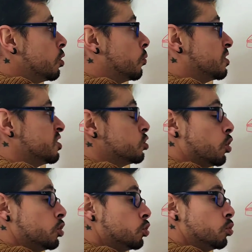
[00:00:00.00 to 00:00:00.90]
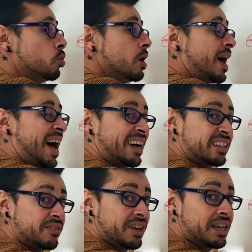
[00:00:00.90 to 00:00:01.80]
which is going to
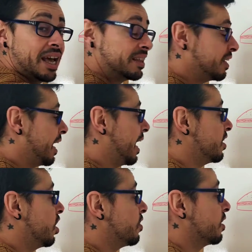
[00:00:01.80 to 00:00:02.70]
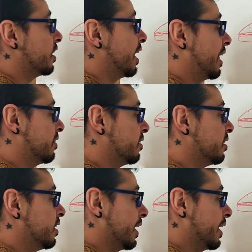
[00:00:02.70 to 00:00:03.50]
activate another gland.